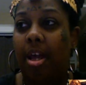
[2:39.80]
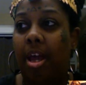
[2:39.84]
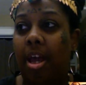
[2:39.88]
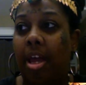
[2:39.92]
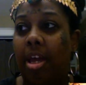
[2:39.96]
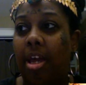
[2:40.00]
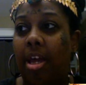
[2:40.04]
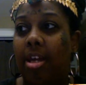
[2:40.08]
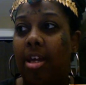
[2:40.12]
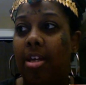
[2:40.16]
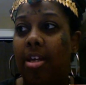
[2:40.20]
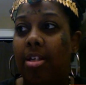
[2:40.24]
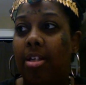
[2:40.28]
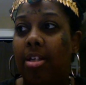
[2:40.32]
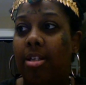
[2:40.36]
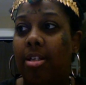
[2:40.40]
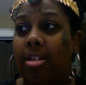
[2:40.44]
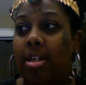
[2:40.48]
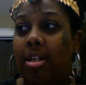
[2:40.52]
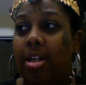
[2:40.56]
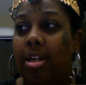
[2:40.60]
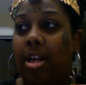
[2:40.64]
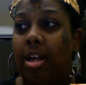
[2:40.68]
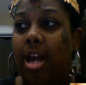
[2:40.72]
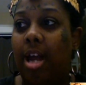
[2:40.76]

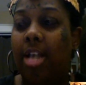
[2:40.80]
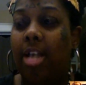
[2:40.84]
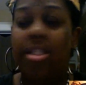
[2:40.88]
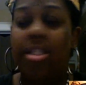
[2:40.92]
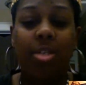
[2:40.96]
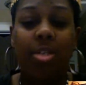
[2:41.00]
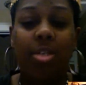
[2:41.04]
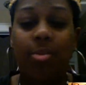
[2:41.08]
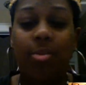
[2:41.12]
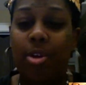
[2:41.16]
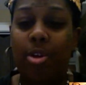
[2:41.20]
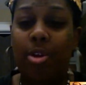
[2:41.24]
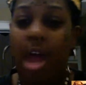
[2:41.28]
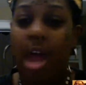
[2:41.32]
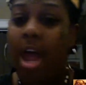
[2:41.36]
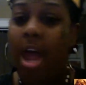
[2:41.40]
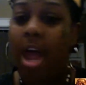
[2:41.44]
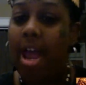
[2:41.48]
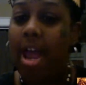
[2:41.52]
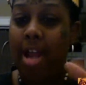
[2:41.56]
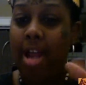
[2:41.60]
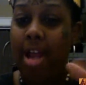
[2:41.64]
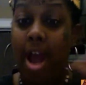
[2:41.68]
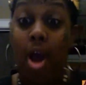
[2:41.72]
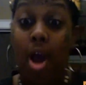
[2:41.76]
and I just went on.
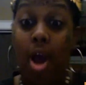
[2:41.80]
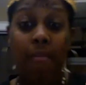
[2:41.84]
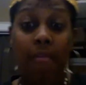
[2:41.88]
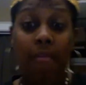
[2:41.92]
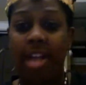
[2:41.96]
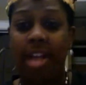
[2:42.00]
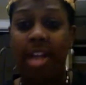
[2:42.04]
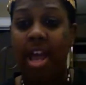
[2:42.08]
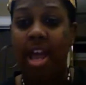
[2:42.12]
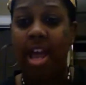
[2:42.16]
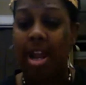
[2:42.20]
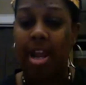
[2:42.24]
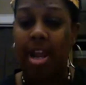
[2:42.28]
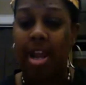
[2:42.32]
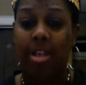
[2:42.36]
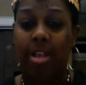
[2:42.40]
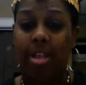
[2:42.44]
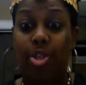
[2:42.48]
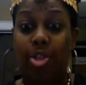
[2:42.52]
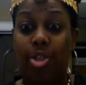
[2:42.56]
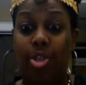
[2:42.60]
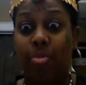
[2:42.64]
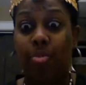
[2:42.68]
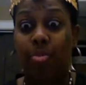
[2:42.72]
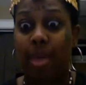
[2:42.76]
I already had
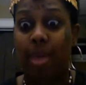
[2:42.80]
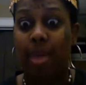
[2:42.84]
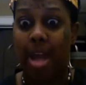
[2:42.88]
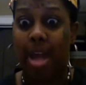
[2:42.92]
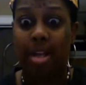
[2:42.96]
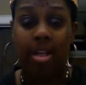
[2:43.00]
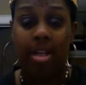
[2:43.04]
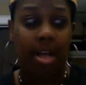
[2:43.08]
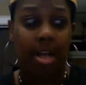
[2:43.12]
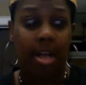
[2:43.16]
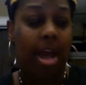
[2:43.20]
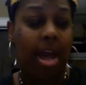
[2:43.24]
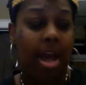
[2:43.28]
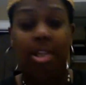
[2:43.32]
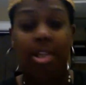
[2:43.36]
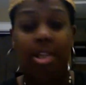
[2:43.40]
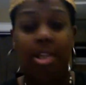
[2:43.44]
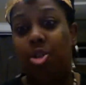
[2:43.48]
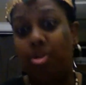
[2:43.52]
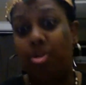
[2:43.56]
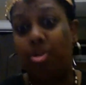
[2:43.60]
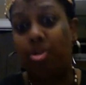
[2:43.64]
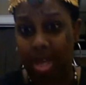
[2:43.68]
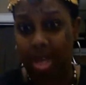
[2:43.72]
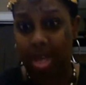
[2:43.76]
like two bags. Look, I had
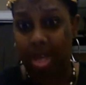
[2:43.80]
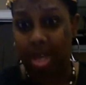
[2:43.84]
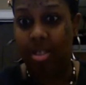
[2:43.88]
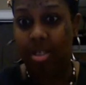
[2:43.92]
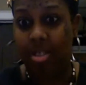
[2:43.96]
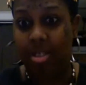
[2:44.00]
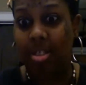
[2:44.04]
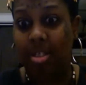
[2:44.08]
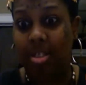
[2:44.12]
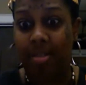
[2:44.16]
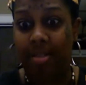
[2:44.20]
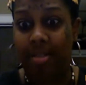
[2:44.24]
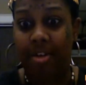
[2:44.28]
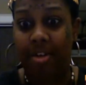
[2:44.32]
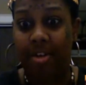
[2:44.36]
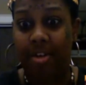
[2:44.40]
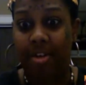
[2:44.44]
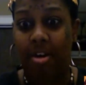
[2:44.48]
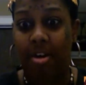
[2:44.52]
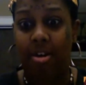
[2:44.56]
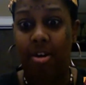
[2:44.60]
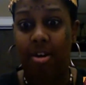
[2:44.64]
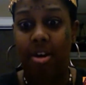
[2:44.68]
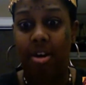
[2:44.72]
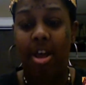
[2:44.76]
two baskets of stuff,
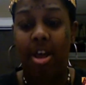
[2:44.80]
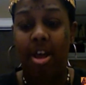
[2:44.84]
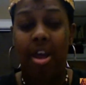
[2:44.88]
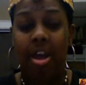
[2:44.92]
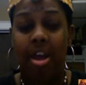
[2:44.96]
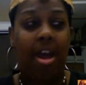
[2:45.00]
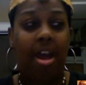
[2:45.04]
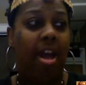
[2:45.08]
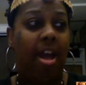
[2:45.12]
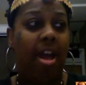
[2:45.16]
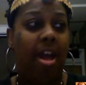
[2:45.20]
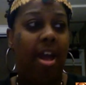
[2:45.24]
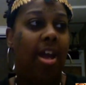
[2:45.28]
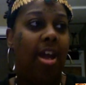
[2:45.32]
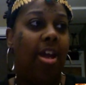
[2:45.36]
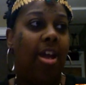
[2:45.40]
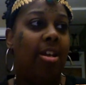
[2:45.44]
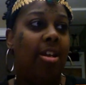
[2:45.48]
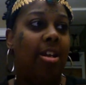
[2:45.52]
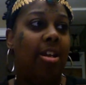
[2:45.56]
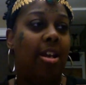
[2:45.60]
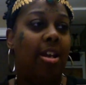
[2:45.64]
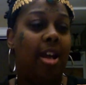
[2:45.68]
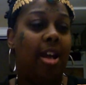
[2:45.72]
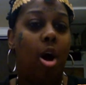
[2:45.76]
y'all,
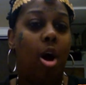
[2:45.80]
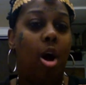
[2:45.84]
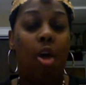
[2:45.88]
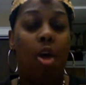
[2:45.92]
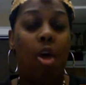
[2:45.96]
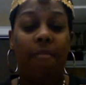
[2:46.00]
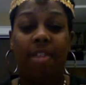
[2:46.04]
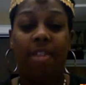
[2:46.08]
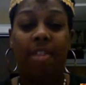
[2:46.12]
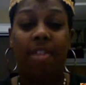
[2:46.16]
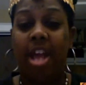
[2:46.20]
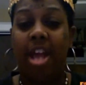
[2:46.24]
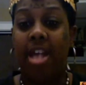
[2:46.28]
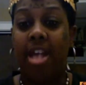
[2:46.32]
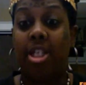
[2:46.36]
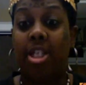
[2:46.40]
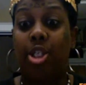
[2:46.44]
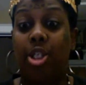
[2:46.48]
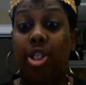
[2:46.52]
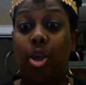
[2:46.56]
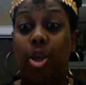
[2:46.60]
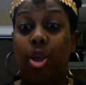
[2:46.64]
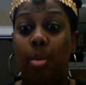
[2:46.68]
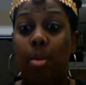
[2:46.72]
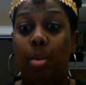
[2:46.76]
and I already
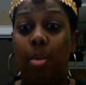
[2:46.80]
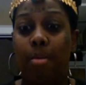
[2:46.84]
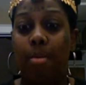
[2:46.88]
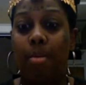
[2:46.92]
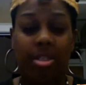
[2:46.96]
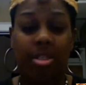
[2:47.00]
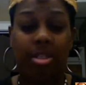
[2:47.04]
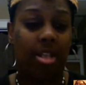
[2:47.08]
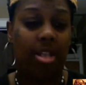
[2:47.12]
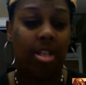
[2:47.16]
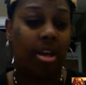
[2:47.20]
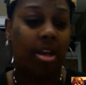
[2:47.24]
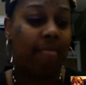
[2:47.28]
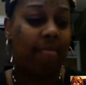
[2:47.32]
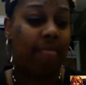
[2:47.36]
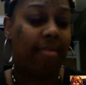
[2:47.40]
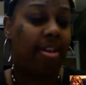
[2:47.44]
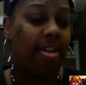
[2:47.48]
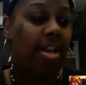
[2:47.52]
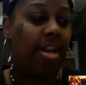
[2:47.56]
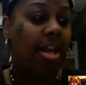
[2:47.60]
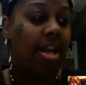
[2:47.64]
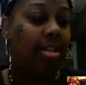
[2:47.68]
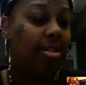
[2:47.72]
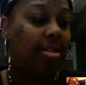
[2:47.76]
had so much
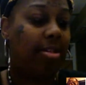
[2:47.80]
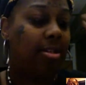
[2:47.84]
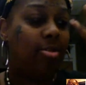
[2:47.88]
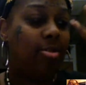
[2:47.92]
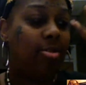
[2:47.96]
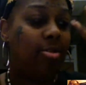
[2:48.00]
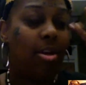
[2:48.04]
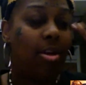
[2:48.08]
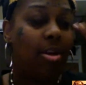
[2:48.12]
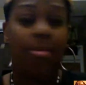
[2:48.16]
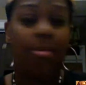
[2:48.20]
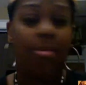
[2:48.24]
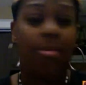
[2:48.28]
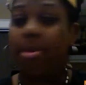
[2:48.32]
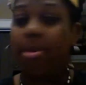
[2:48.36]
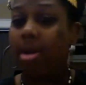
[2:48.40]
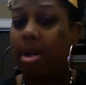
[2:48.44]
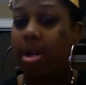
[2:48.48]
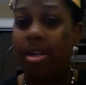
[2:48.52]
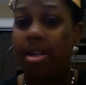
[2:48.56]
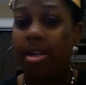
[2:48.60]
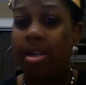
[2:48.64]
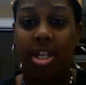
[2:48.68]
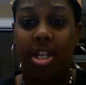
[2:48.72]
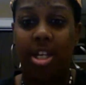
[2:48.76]
stuff. And
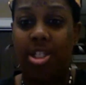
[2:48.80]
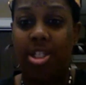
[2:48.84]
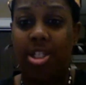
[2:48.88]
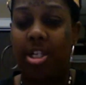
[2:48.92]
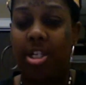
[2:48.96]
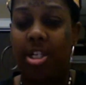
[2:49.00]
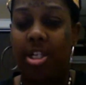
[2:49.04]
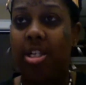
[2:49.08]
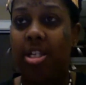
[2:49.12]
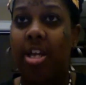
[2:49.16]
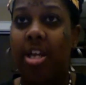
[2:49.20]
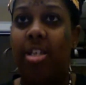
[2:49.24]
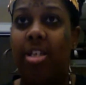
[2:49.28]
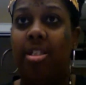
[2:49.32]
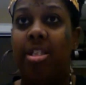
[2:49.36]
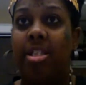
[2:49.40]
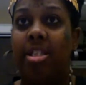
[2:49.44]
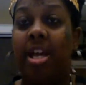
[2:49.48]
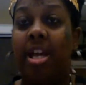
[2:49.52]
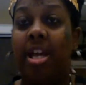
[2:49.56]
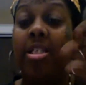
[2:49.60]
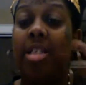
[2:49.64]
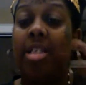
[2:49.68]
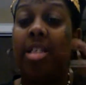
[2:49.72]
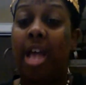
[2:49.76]
initially
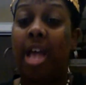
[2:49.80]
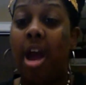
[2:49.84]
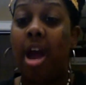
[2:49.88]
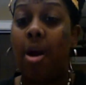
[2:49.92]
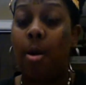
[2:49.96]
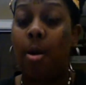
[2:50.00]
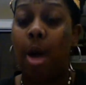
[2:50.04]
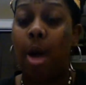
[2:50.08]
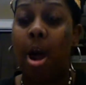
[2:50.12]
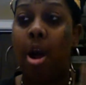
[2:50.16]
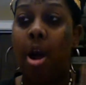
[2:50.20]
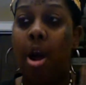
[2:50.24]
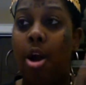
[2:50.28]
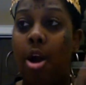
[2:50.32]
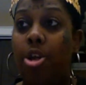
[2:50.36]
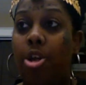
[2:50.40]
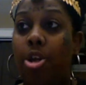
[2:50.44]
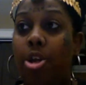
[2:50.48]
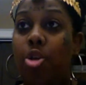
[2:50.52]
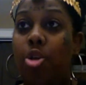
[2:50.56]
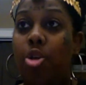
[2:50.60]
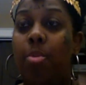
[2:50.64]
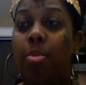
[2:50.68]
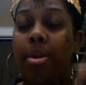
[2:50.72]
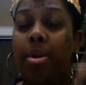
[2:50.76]
that's how
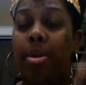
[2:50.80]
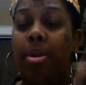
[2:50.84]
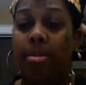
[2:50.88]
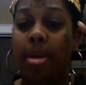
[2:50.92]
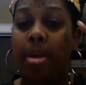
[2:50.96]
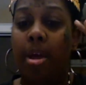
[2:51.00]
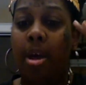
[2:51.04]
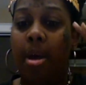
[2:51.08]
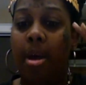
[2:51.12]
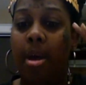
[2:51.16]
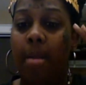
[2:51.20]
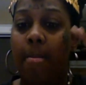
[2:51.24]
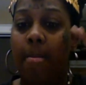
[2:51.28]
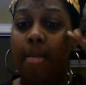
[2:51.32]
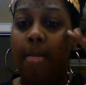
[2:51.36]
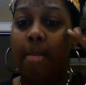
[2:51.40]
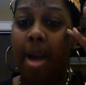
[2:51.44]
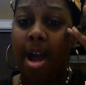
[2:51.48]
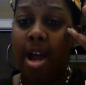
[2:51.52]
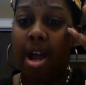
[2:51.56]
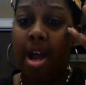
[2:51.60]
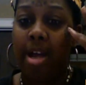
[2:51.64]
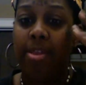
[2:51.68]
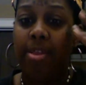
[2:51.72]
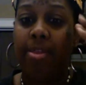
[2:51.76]
our human
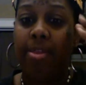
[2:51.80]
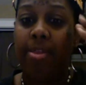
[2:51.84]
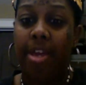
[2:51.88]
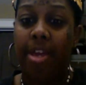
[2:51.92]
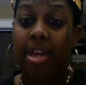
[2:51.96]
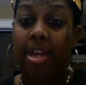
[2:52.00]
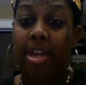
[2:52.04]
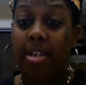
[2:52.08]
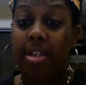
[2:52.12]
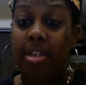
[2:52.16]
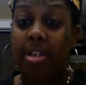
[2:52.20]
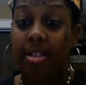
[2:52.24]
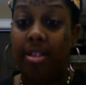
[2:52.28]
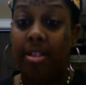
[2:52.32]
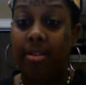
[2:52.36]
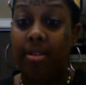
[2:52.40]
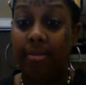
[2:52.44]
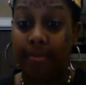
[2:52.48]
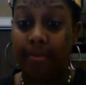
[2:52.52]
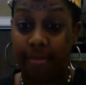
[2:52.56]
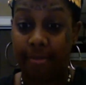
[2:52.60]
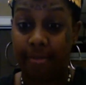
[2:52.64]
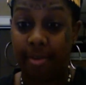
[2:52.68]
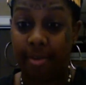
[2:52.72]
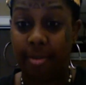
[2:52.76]
mind
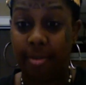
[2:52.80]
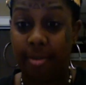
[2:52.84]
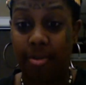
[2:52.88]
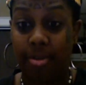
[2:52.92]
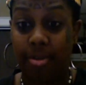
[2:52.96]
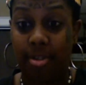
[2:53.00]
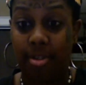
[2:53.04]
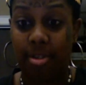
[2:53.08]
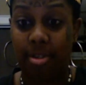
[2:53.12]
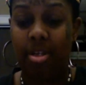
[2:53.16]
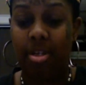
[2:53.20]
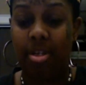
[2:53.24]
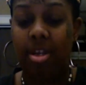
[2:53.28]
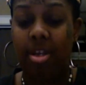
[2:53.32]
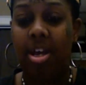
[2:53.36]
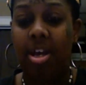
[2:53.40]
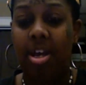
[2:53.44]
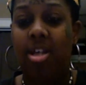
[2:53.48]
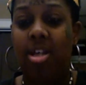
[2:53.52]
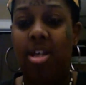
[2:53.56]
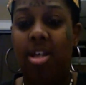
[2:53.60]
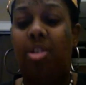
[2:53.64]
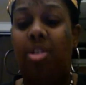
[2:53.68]
thinks first.